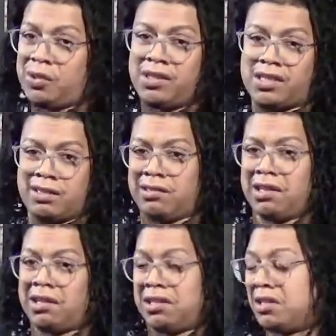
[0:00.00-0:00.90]
It doesn't look
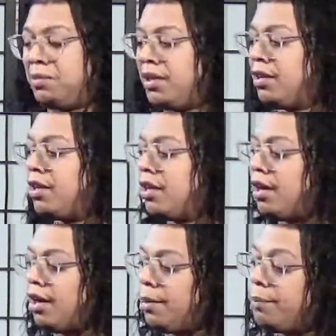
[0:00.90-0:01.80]
good to me.
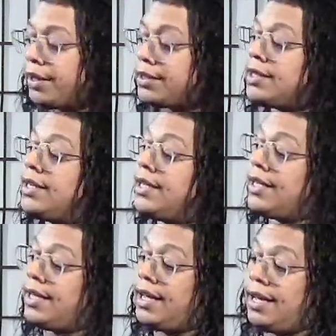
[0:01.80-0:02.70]
But
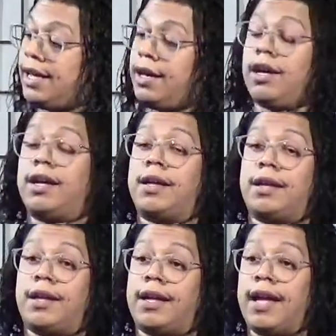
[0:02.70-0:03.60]

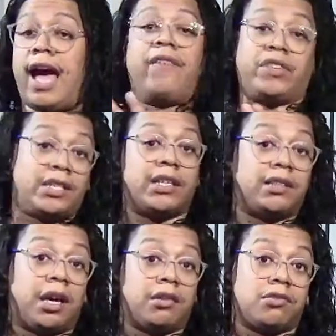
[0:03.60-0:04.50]
I've seen it
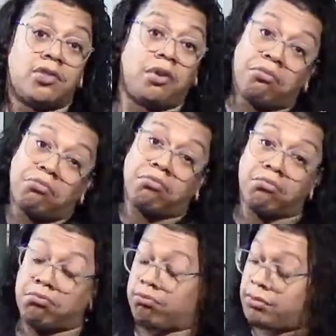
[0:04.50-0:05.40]
done, so
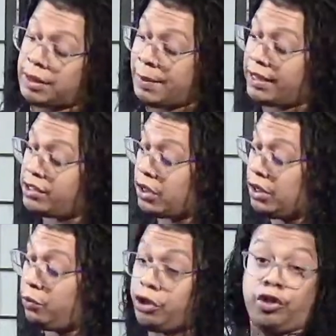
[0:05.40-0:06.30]
depends
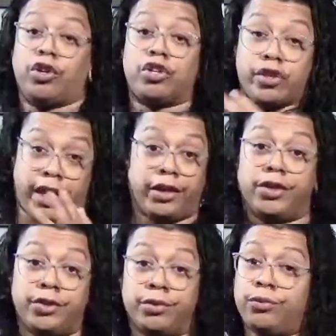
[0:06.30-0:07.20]
on what you're trying to
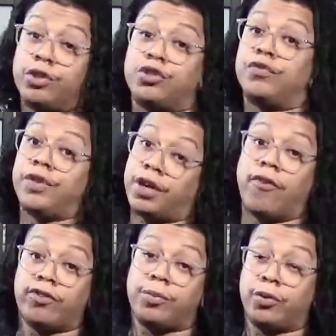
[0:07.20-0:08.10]
do and what you feel
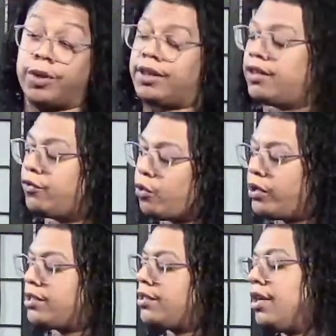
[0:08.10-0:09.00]
comfortable with. Of
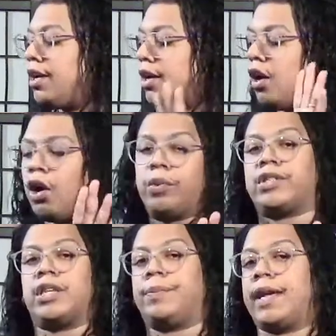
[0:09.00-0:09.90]
course, always
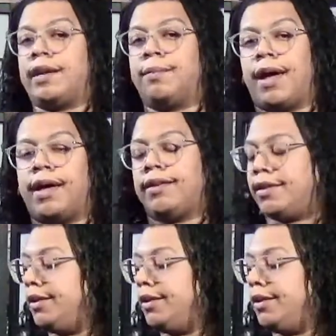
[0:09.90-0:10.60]
keep that in mind.